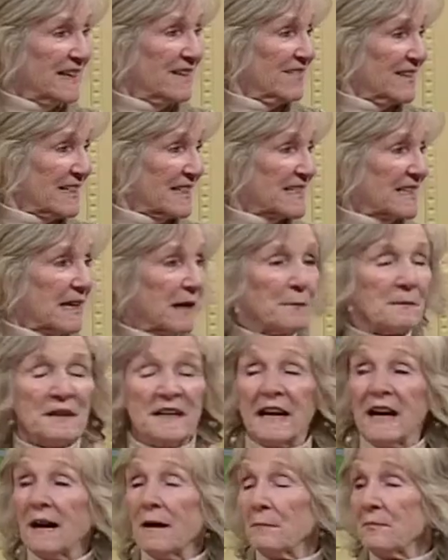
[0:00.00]
that's
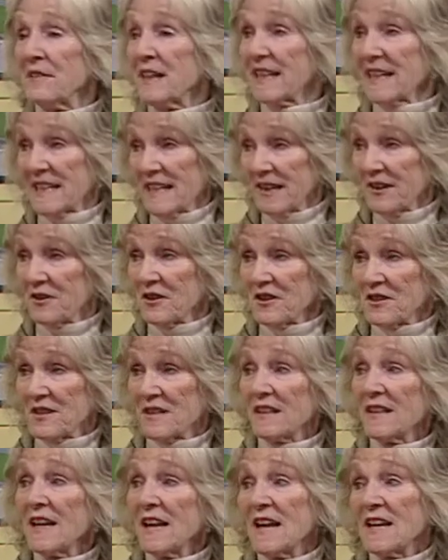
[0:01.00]
coming up that Karen
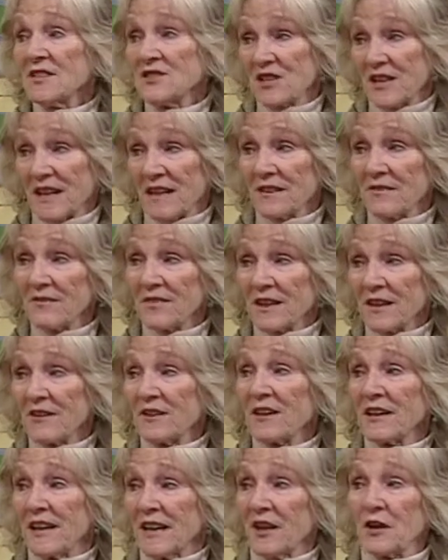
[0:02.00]

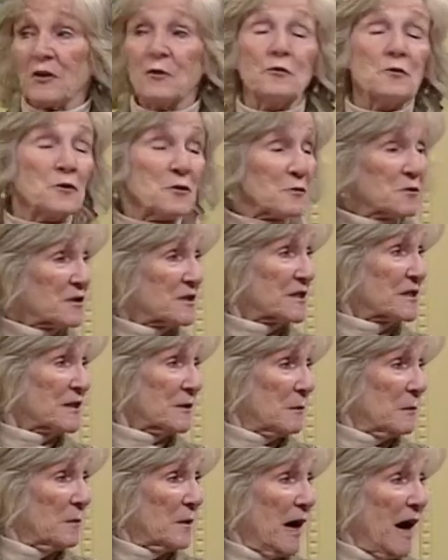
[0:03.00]
Chataverdi, who used
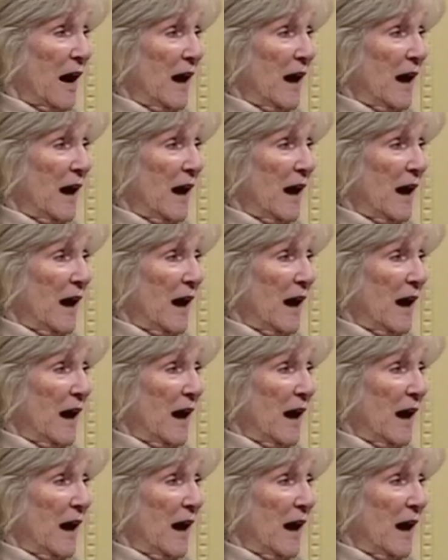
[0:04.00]
to